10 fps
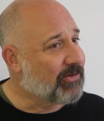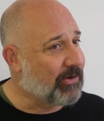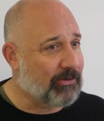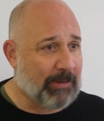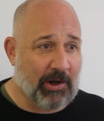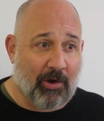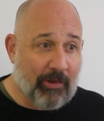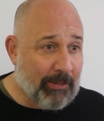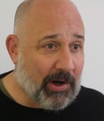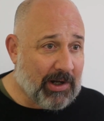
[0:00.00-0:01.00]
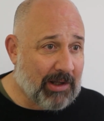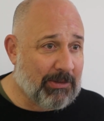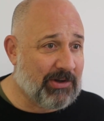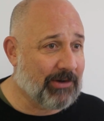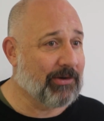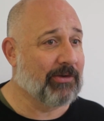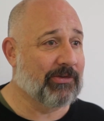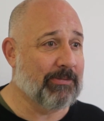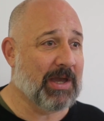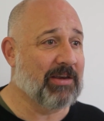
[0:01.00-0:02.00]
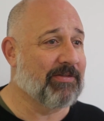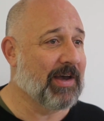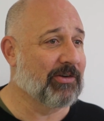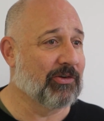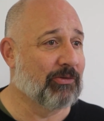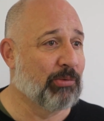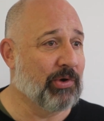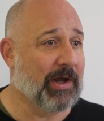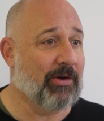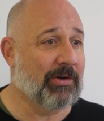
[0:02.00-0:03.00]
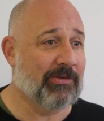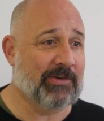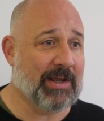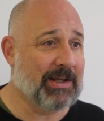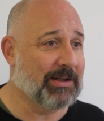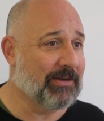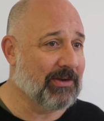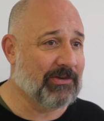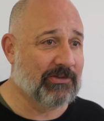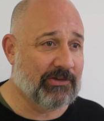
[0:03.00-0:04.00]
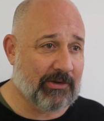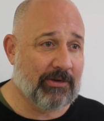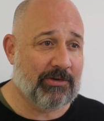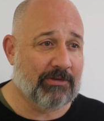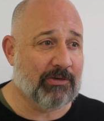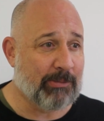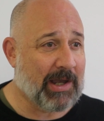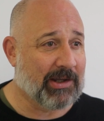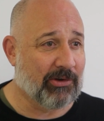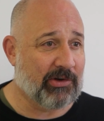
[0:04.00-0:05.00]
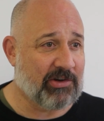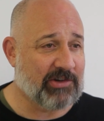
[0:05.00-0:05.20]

So despite all the marketing materials that manufacturers put out stating that this is a solution for macular